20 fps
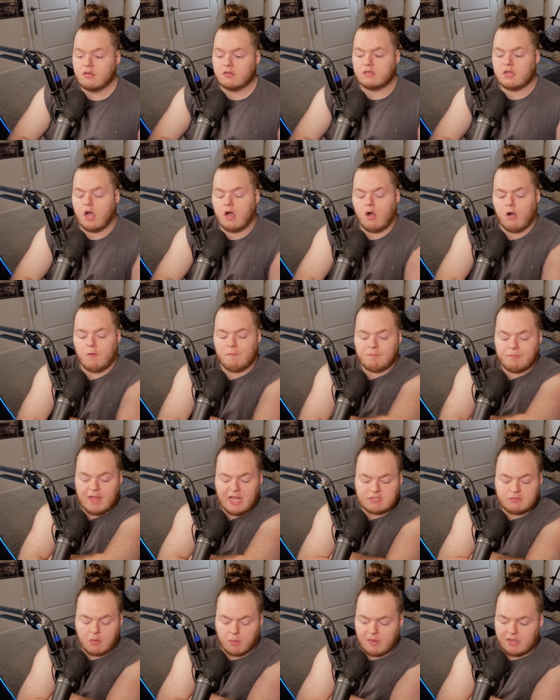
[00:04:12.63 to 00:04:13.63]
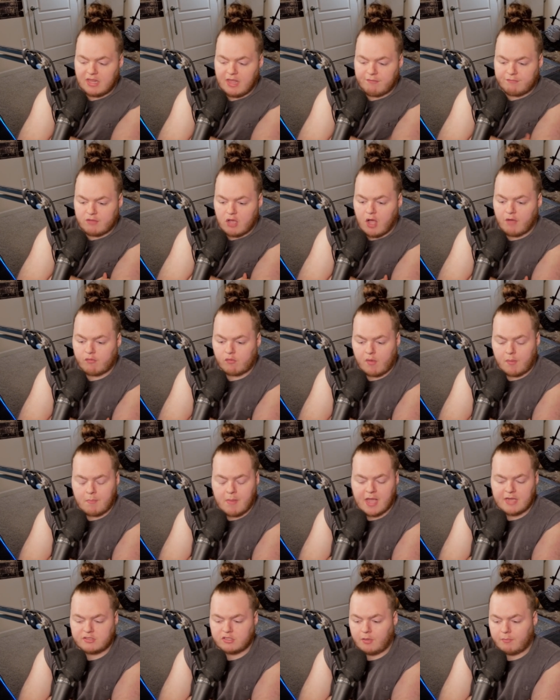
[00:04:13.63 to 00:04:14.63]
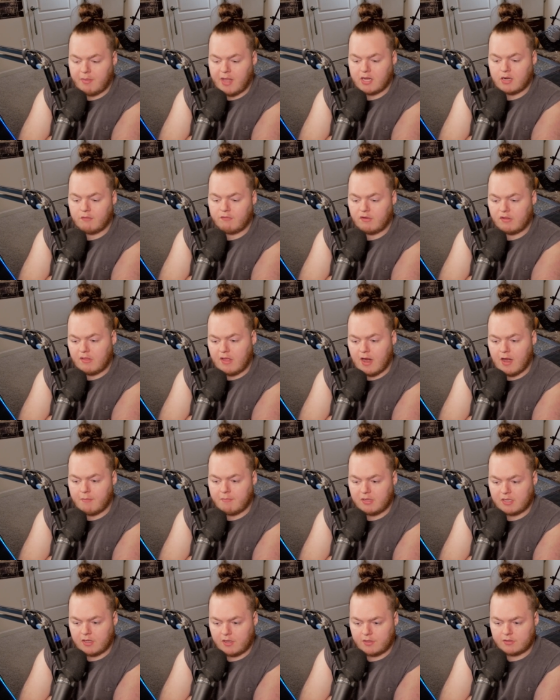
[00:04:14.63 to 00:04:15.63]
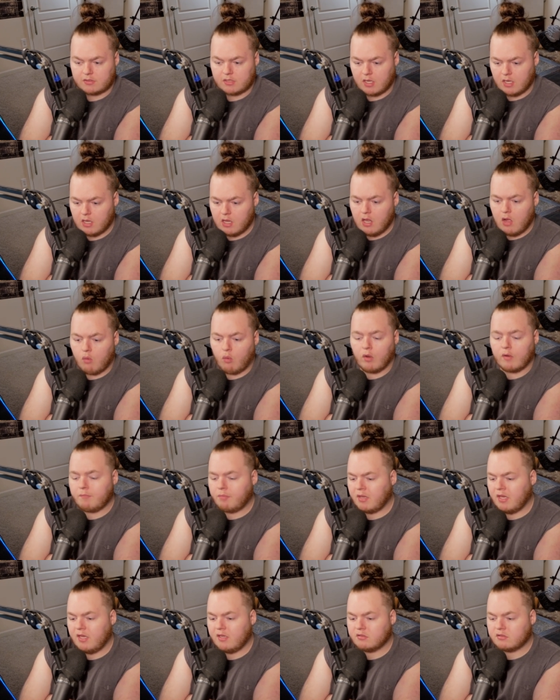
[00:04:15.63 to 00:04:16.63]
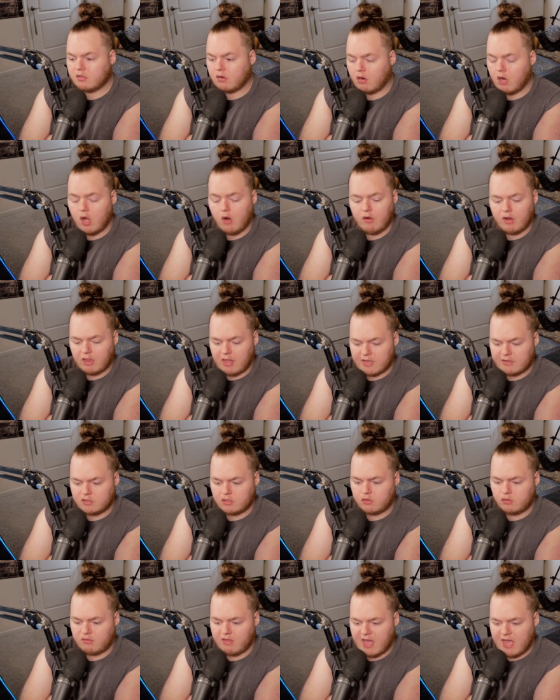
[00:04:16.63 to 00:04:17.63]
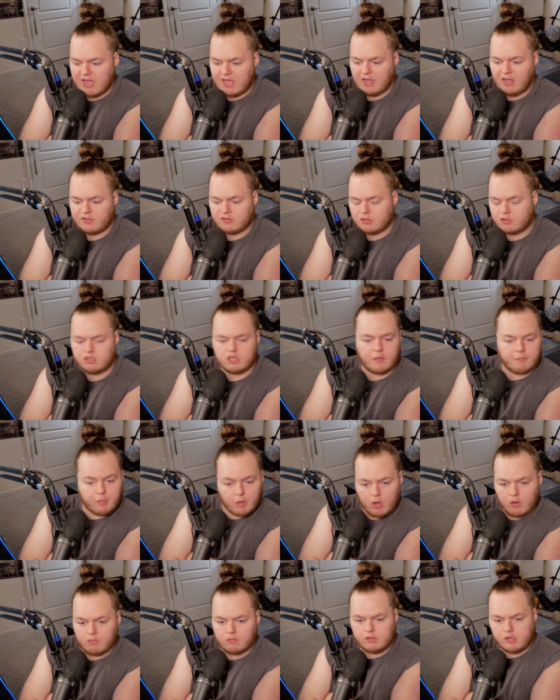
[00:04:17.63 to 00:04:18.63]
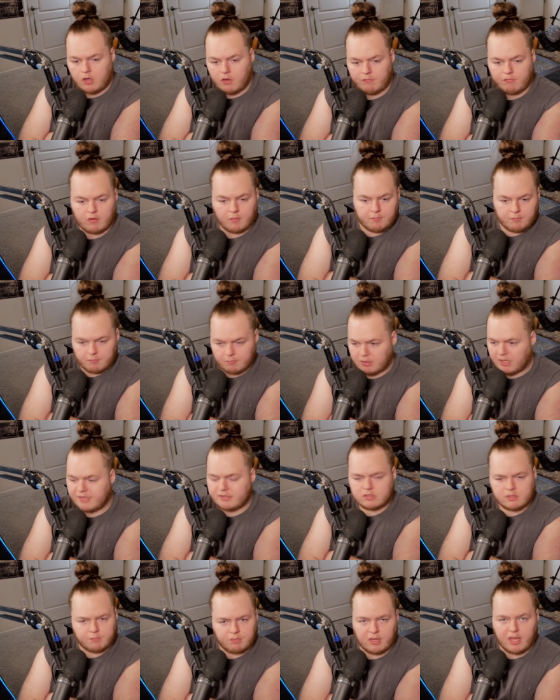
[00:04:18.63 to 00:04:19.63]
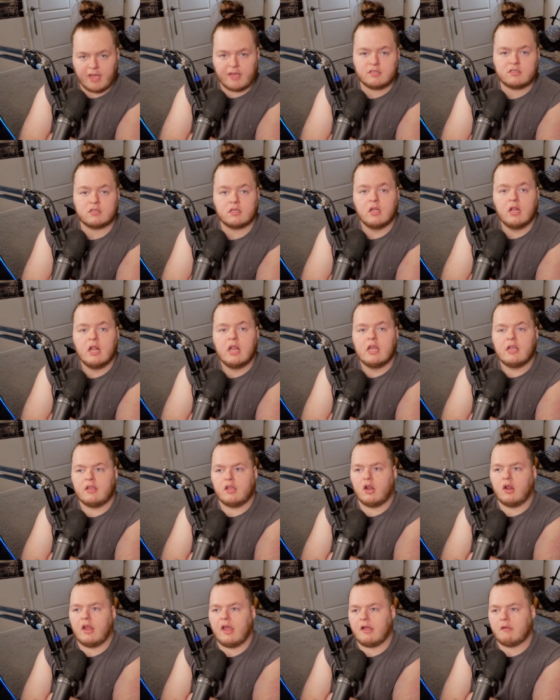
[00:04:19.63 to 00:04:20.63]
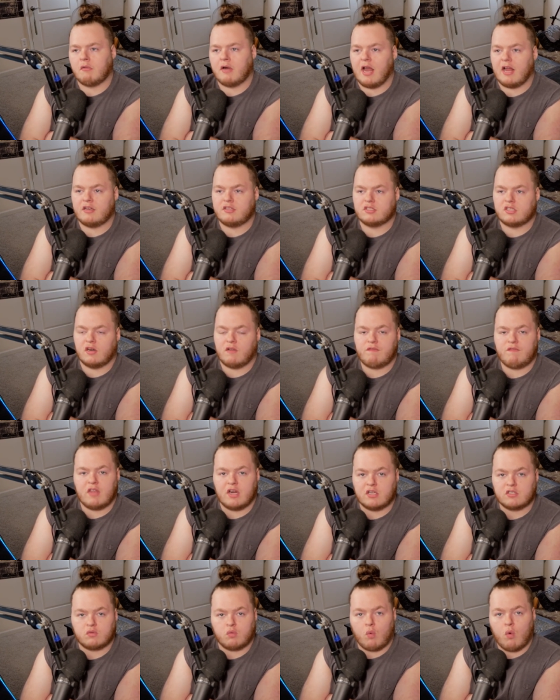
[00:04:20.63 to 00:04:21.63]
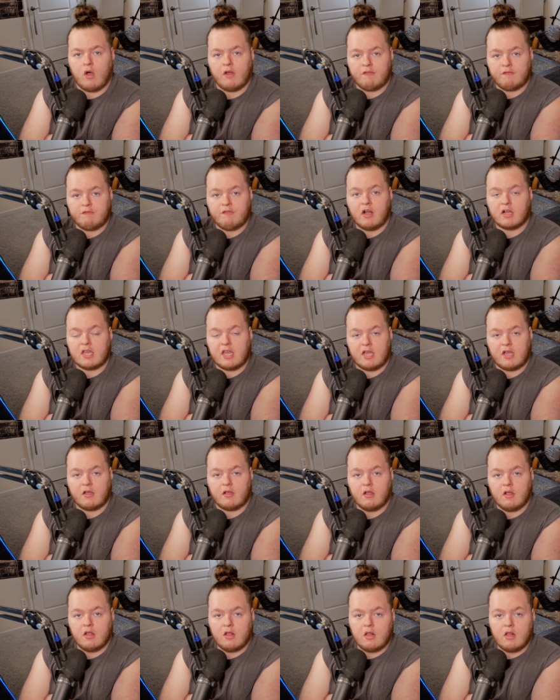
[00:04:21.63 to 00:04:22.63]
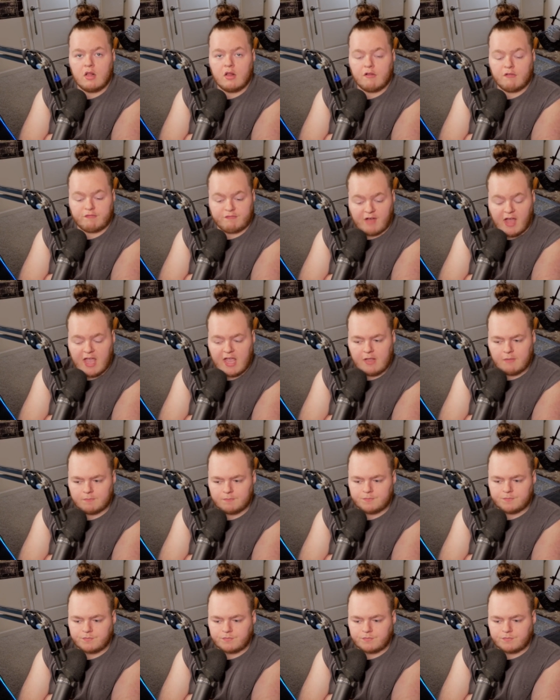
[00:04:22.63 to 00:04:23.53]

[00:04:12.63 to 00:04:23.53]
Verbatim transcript: So that's where we left off. We might jump back over there, because One Piece, or Oda, likes to do that. He likes to jump, you know, from place to place. You know, like, we're not just gonna finish one fucking fight